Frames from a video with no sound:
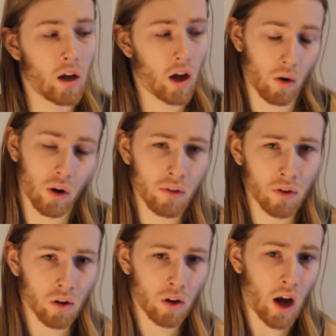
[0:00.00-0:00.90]

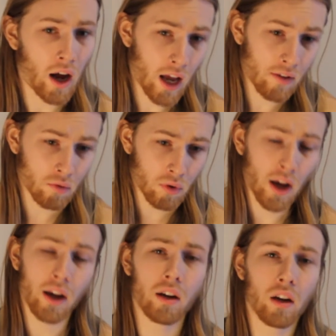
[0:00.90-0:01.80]
However, I have
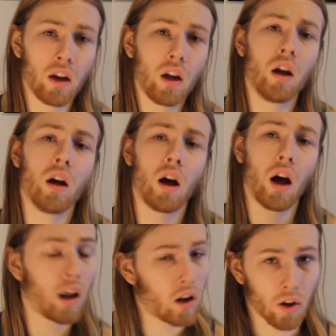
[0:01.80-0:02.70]
read
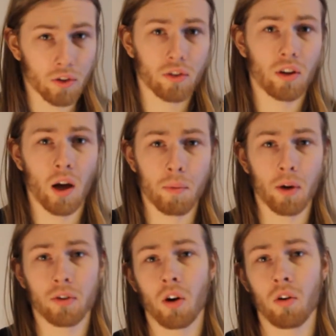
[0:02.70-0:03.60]
a lot
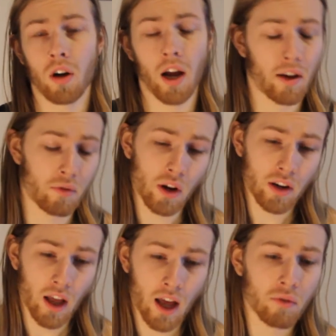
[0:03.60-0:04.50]
about Conan. I have
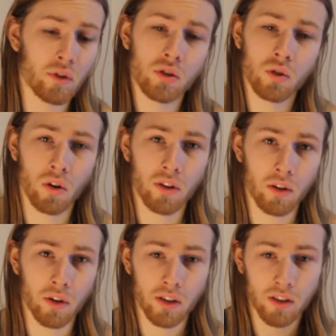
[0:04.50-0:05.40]
read every story
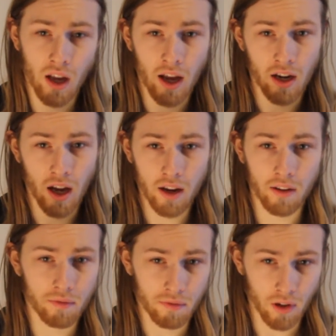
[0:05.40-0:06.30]
there is, and
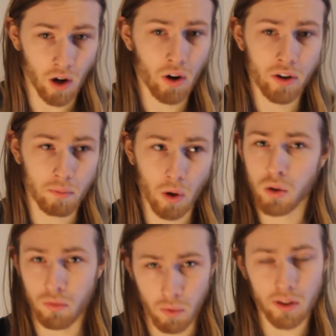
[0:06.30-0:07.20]
I learned
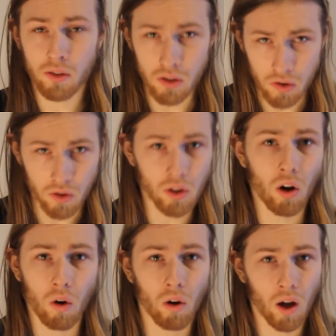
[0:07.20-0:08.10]
most of what there is to
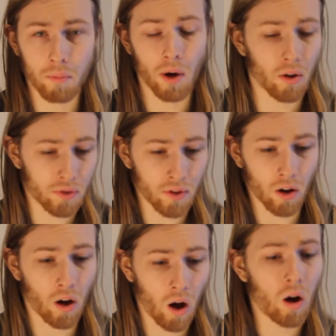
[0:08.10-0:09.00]
know about
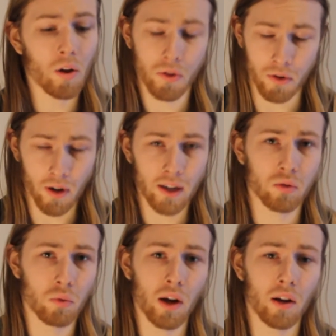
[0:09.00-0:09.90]
the author
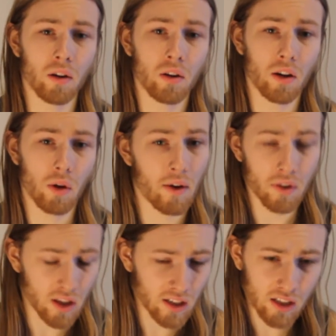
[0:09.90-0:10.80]
as well.
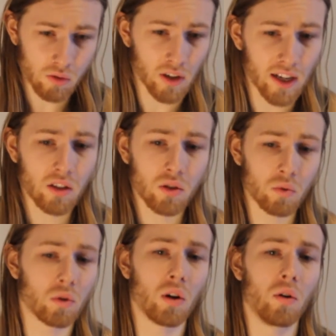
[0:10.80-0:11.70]
Everything that's related
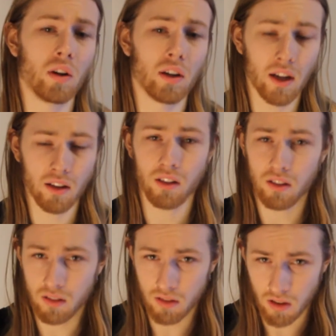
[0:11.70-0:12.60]
to Conan and
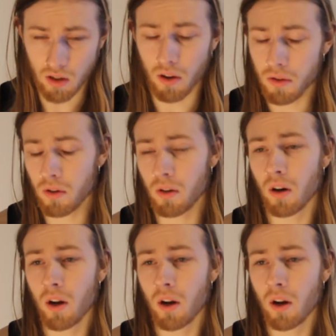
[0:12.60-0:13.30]
the author.